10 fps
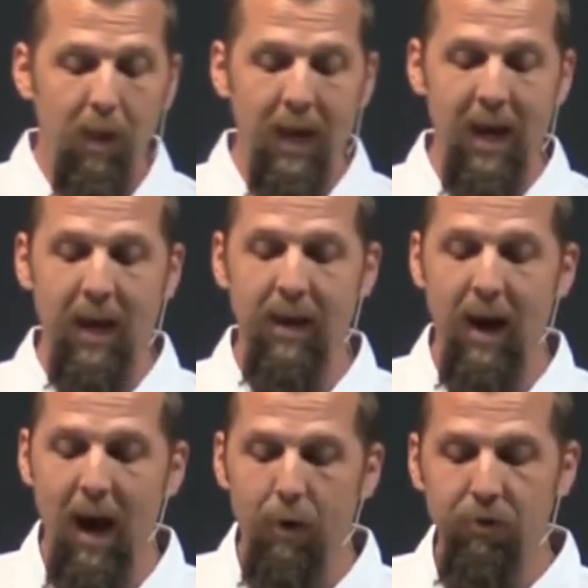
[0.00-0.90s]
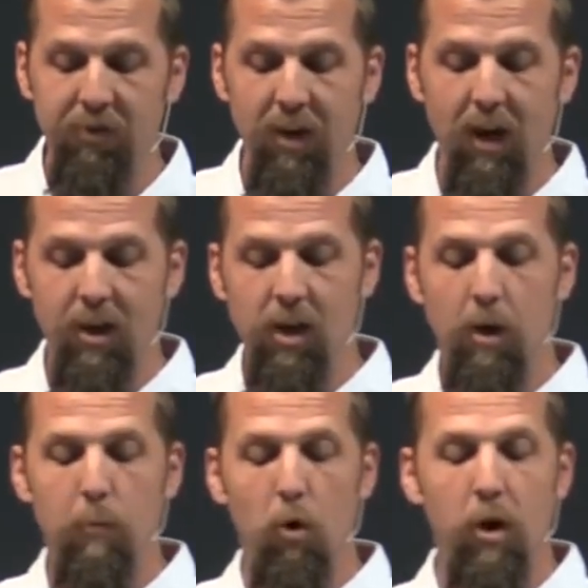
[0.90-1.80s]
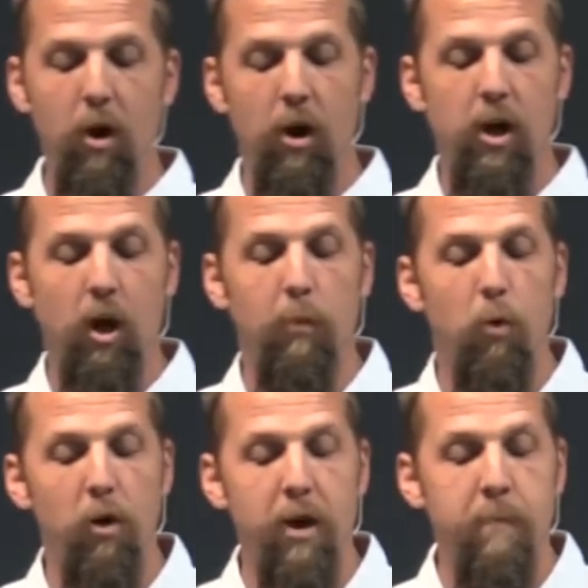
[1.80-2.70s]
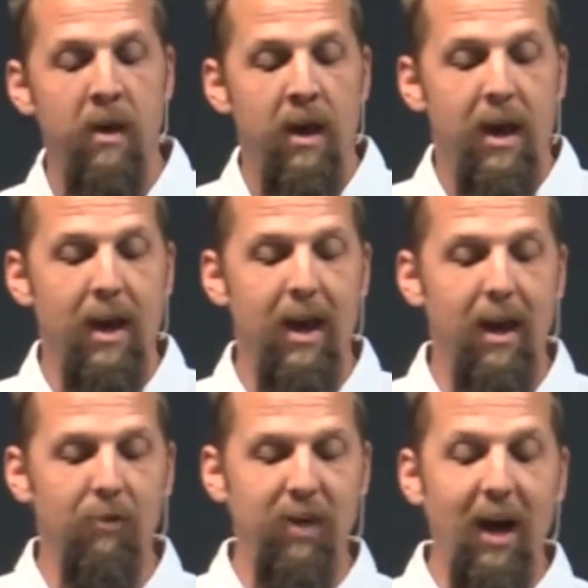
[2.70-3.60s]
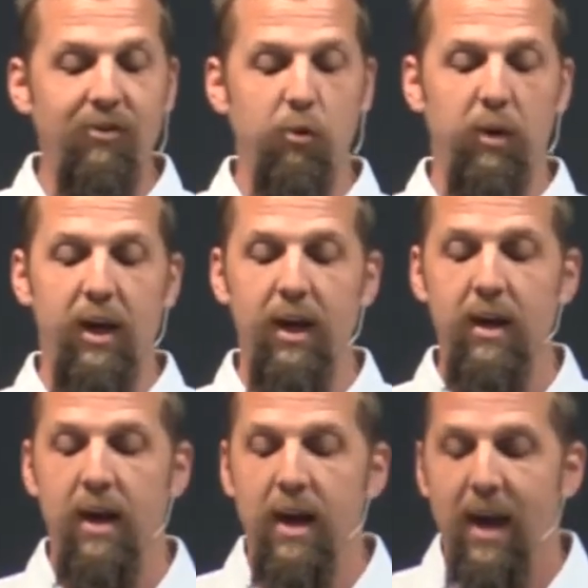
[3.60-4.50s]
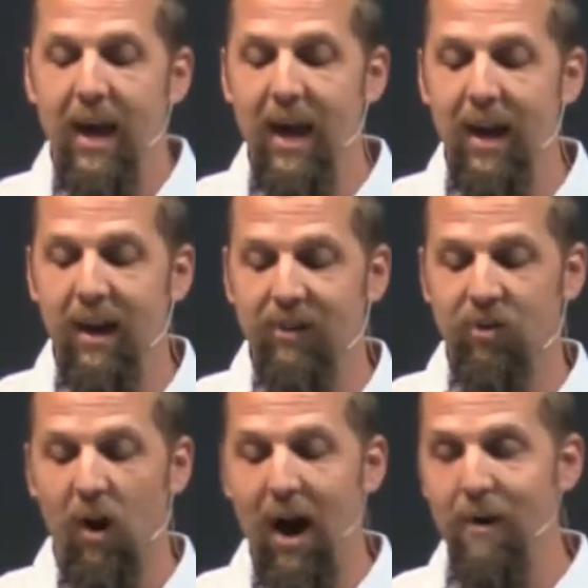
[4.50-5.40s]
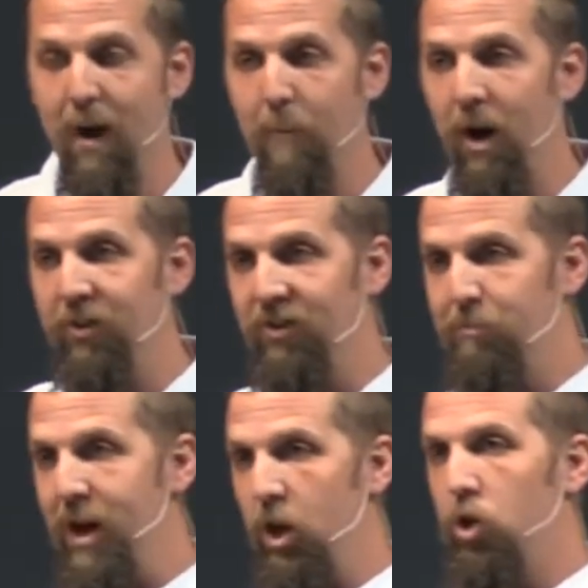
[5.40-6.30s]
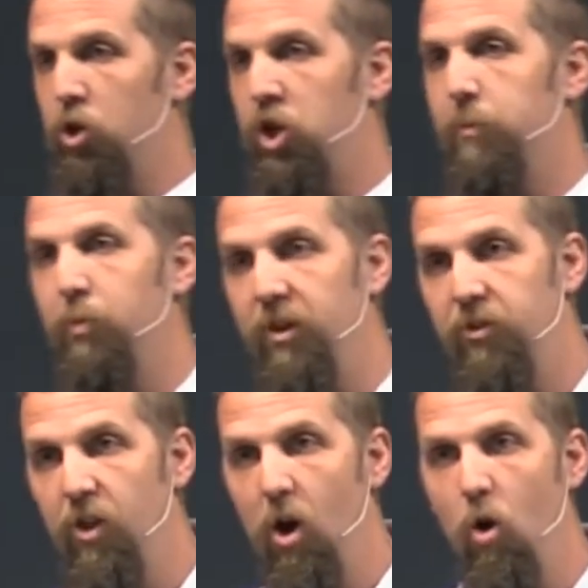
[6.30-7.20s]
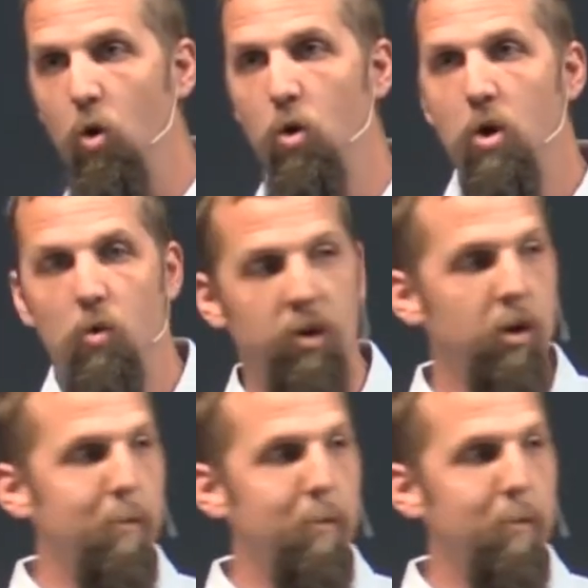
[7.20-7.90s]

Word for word: And uh, I was a, a, young boy or a younger boy, and I was a high school kid. And so I, am on this medical trip with no real